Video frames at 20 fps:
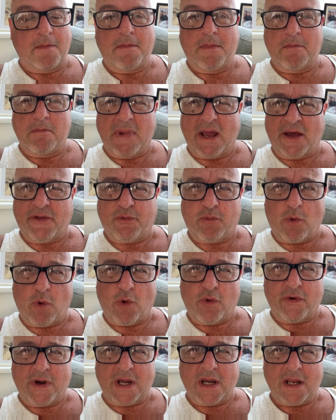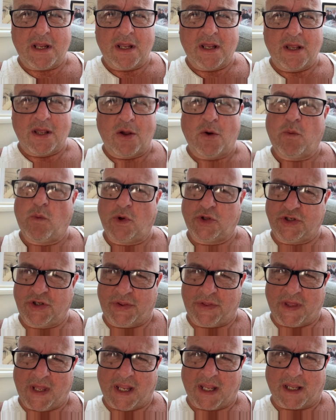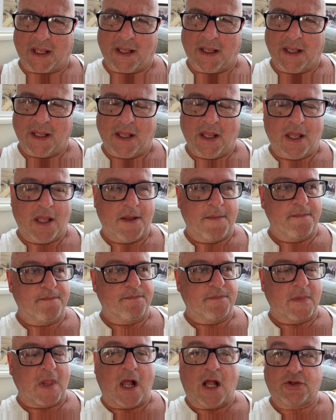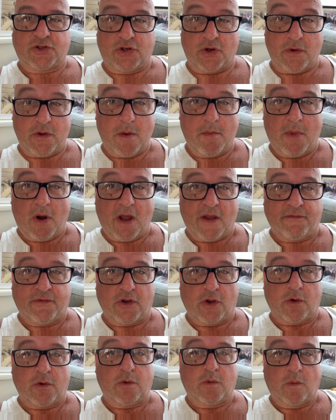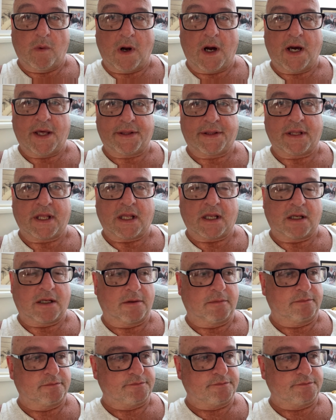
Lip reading: Mouth-watering? What do you think? I'll tell you my view, what I think.